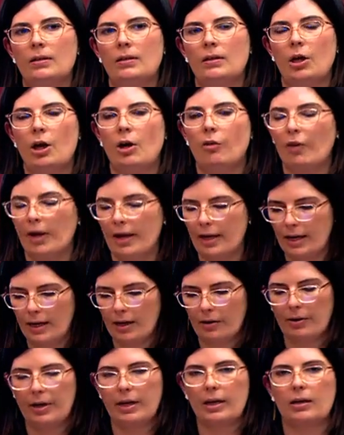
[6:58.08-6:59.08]
of a
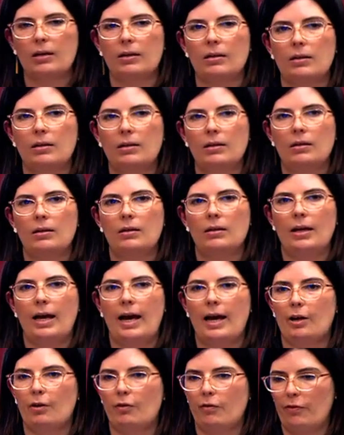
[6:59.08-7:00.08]
hearing,
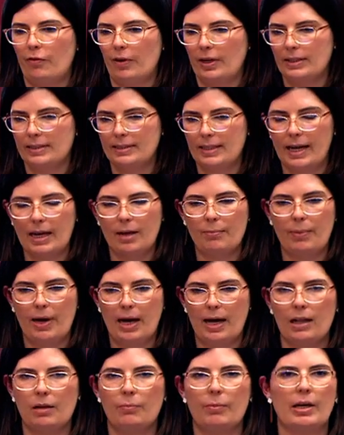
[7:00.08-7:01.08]
out of his day in
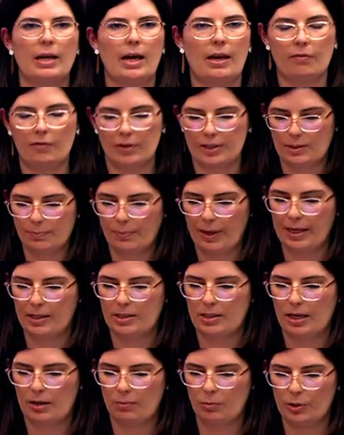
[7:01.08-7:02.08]
Parliament, out of a
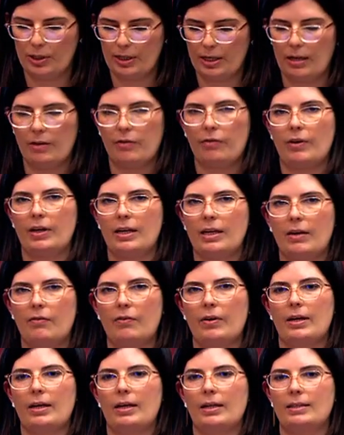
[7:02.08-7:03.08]
speech he would give. He
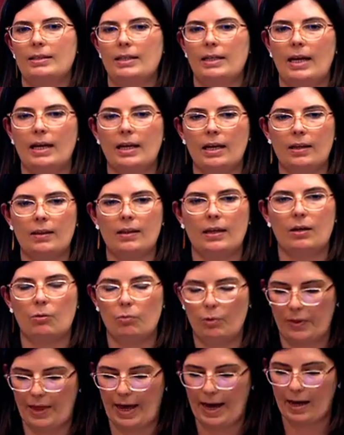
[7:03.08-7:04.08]
never did anything
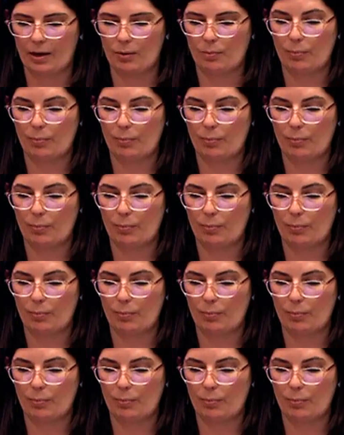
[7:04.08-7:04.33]
without